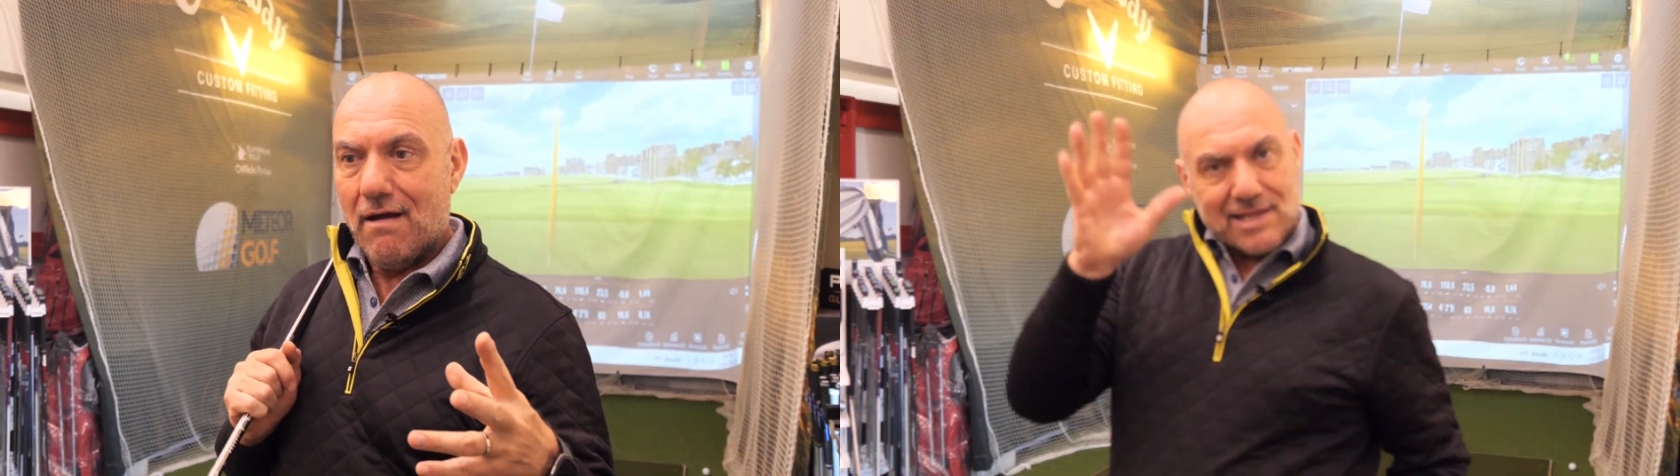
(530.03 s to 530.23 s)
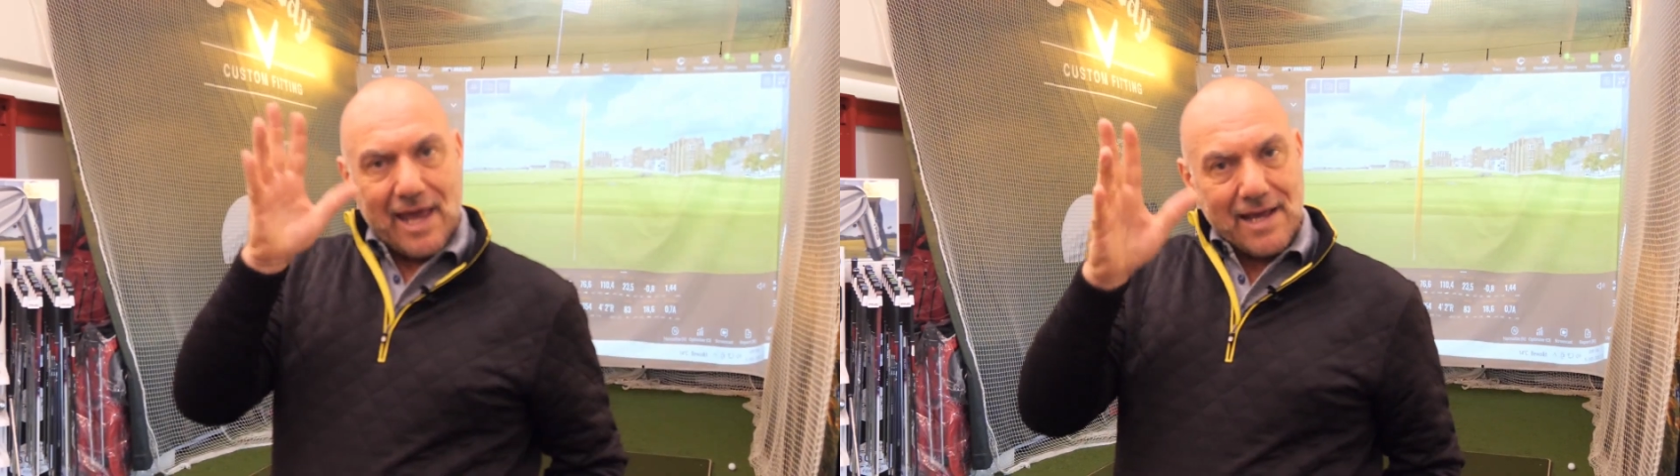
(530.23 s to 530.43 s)

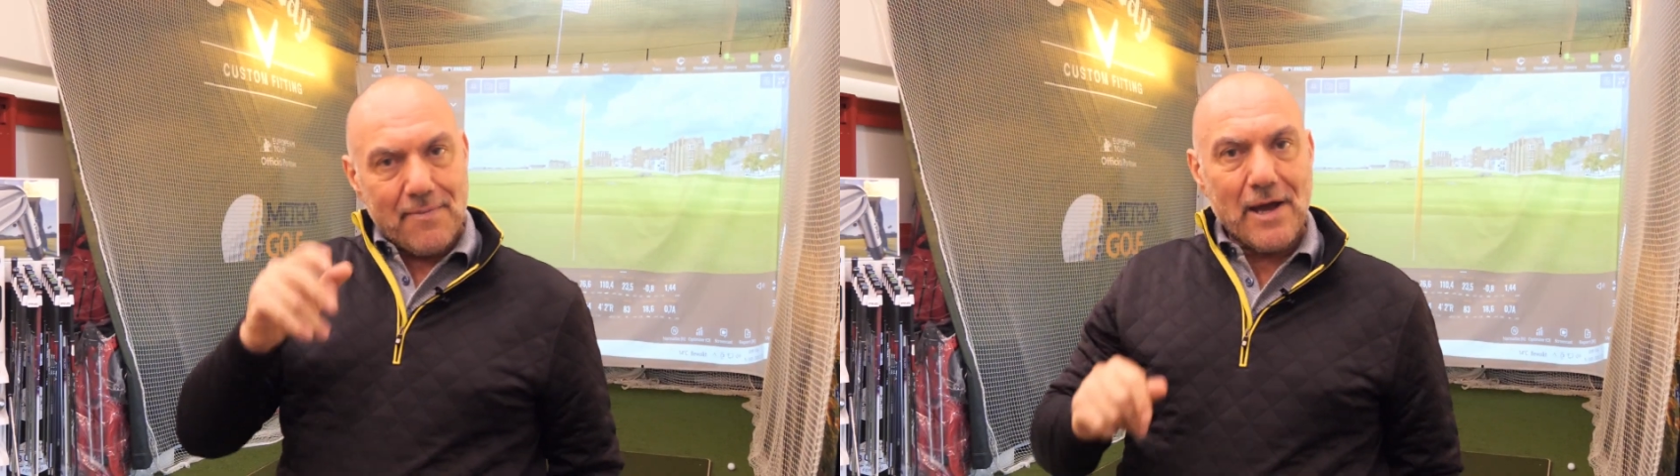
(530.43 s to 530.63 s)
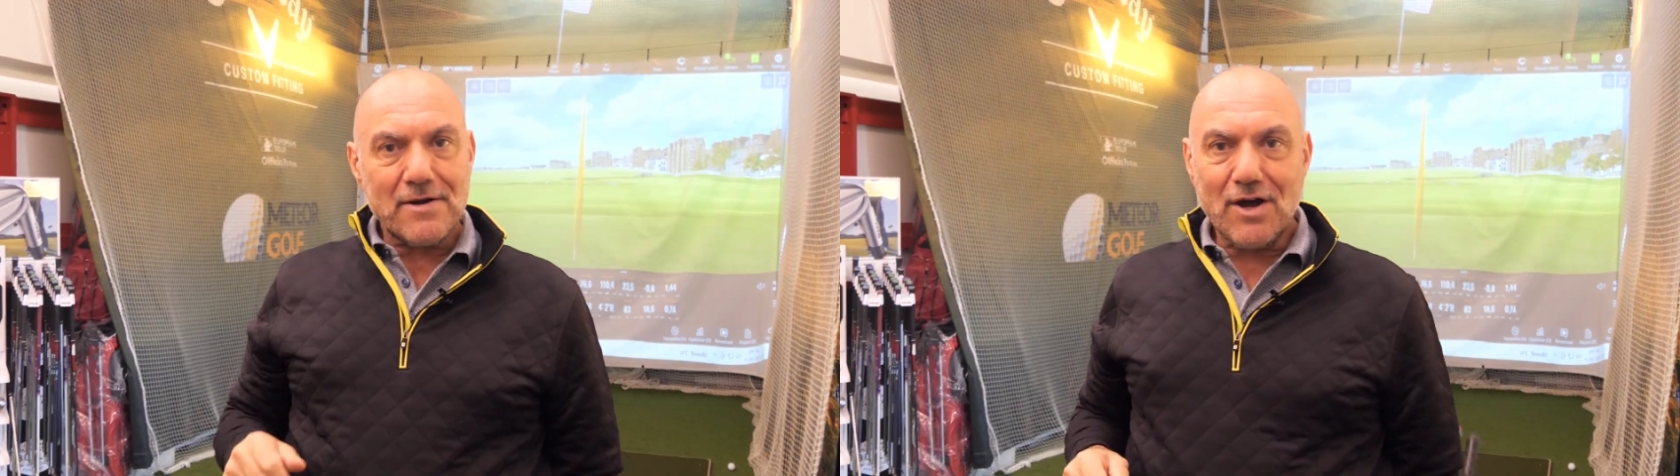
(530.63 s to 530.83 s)
Think
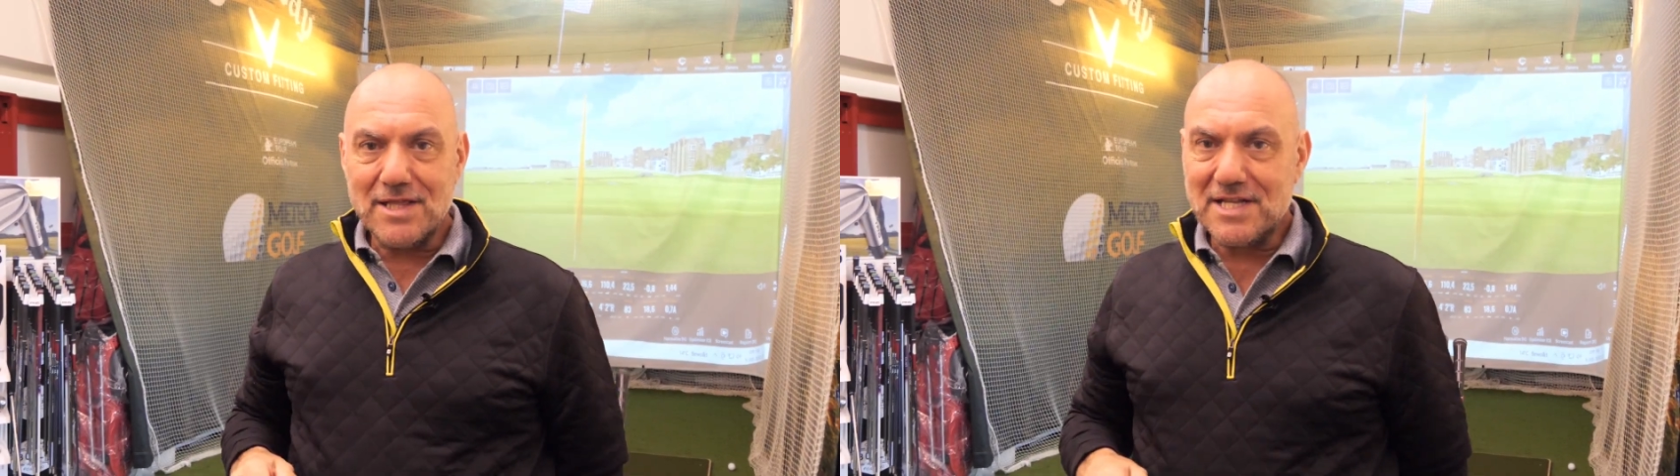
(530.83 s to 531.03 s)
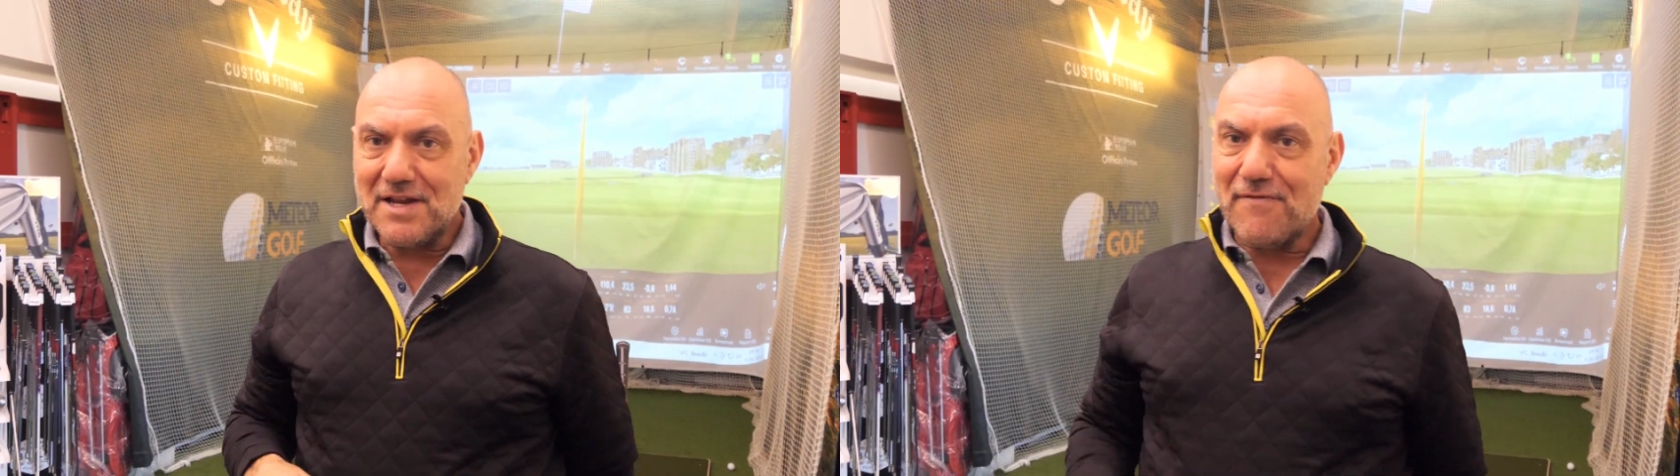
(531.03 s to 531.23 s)
about
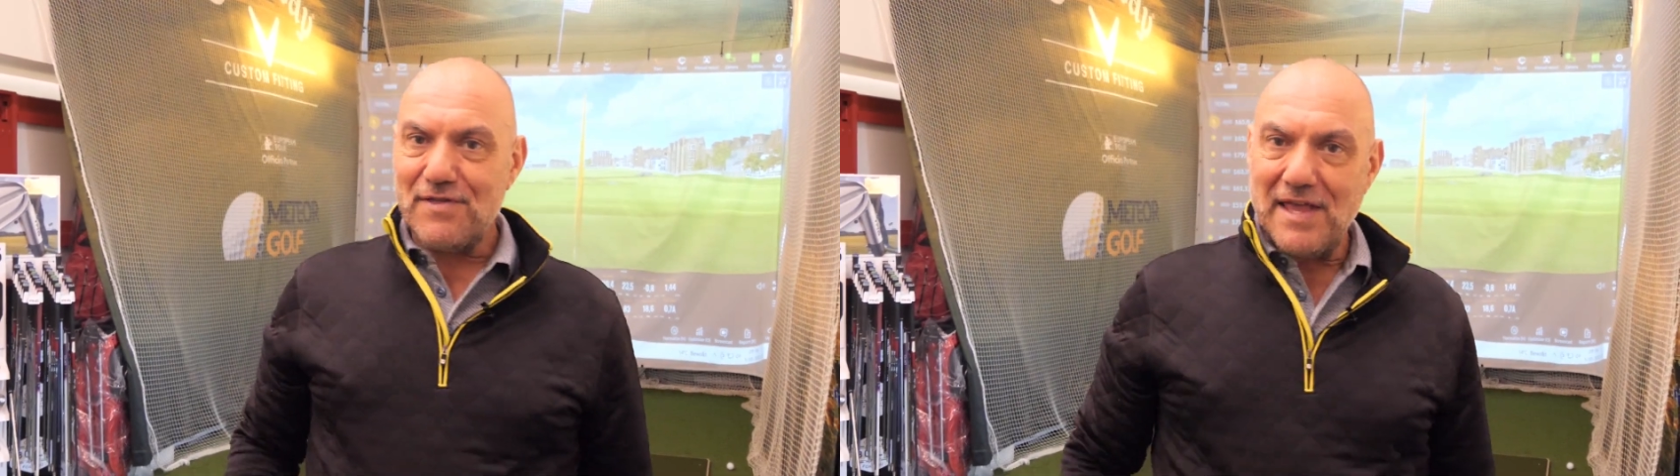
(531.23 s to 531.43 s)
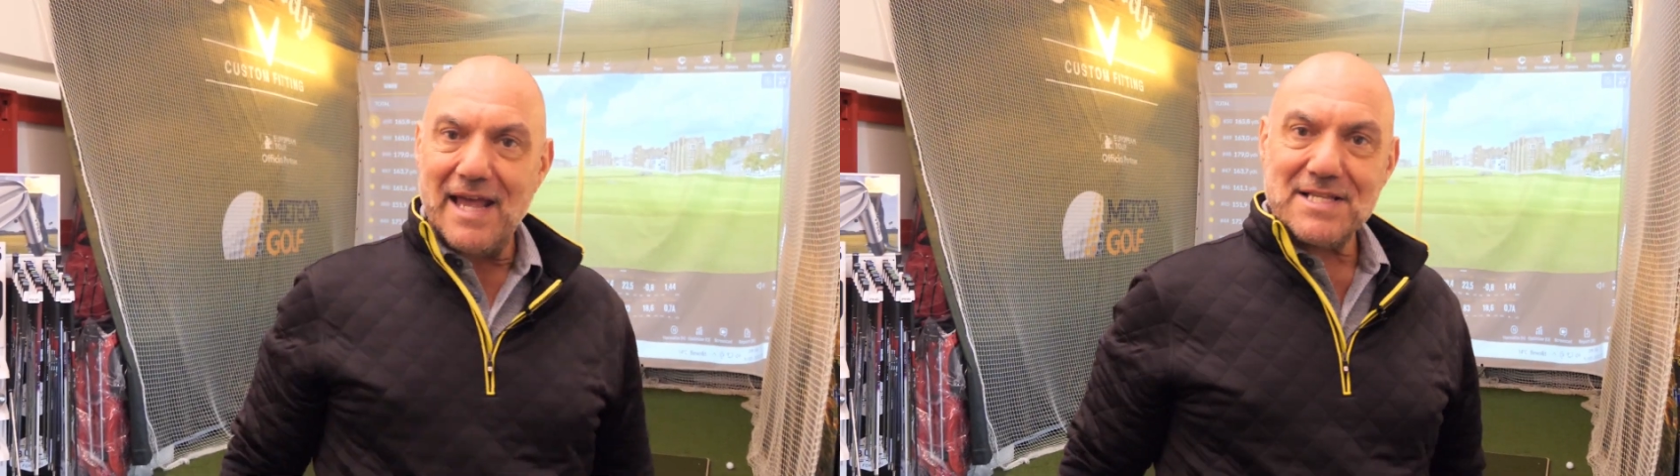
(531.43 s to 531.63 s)
all the
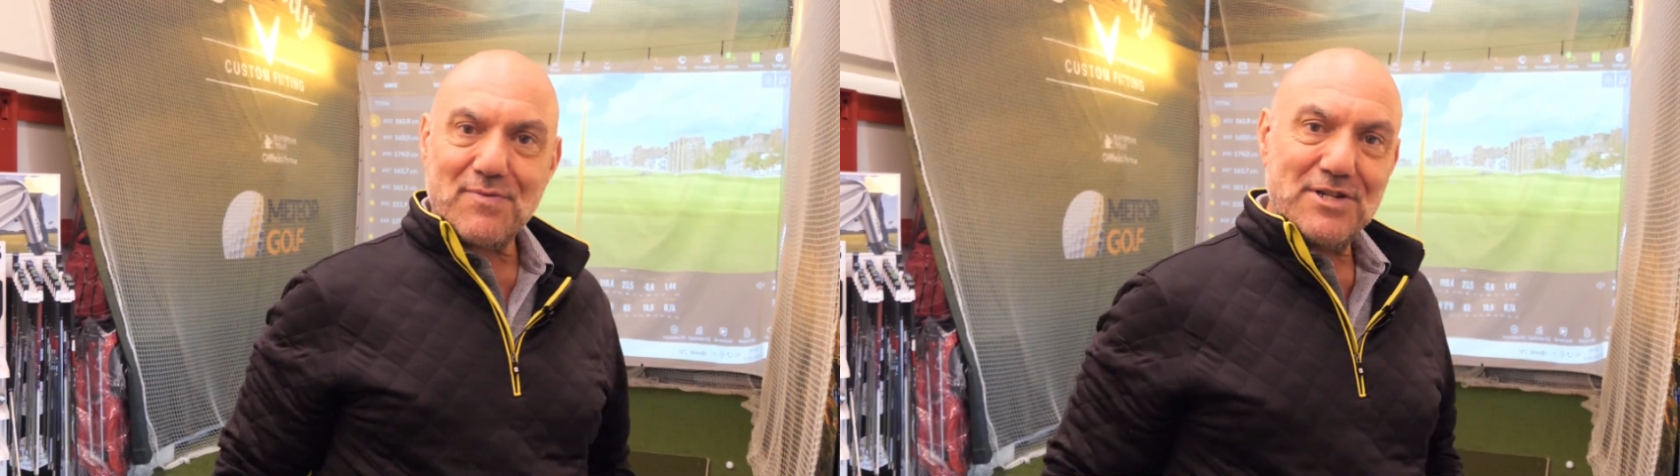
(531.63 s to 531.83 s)
different things